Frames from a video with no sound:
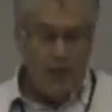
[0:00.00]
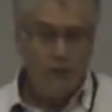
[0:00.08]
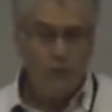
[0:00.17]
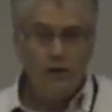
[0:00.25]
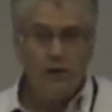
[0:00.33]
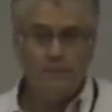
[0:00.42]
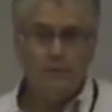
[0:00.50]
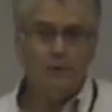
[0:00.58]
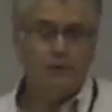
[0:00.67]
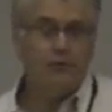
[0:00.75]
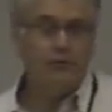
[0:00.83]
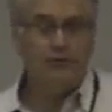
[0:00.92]
And what I'm
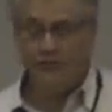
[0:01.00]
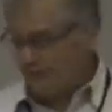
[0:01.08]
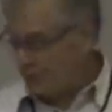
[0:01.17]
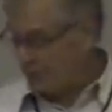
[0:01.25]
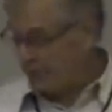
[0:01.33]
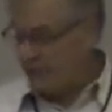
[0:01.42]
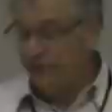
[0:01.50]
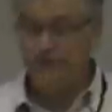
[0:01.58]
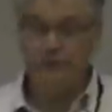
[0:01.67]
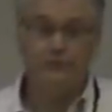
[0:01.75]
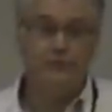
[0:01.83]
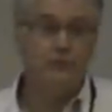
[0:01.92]
going to do this morning
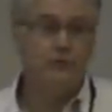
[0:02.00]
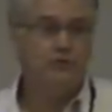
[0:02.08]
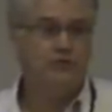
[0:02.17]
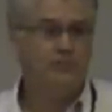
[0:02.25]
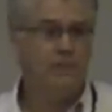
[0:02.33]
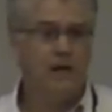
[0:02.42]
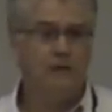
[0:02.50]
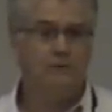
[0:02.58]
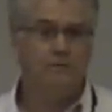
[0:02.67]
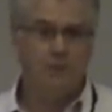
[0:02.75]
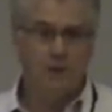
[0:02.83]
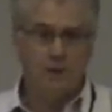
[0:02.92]
is to focus my
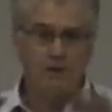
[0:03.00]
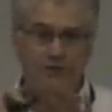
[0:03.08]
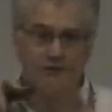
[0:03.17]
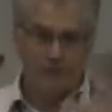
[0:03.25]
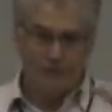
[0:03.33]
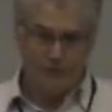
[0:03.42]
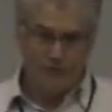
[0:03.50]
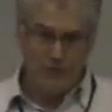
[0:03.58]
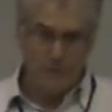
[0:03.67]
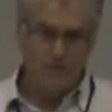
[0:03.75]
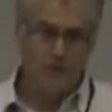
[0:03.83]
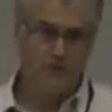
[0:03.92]
remarks
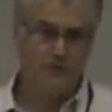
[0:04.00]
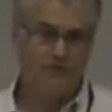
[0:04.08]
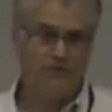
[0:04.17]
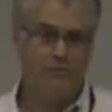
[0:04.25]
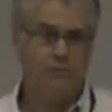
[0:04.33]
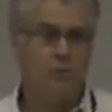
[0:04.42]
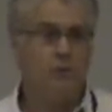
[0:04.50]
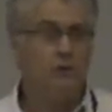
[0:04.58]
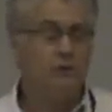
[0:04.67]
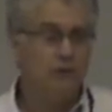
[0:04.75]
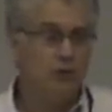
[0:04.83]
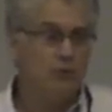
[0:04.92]
from this more
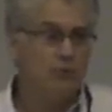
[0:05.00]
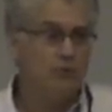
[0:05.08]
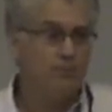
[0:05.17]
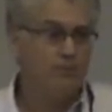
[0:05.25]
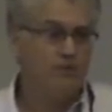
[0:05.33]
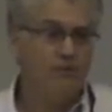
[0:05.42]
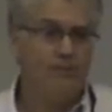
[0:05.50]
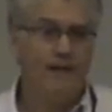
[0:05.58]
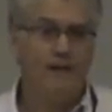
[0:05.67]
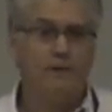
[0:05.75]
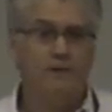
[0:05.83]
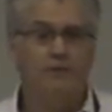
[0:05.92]
global
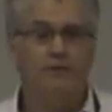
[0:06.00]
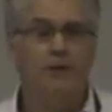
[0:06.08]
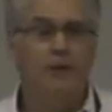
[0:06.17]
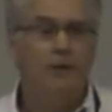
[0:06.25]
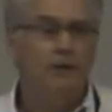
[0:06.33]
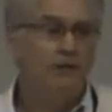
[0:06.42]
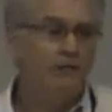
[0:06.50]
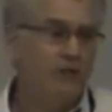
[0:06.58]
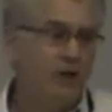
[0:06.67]
perspective to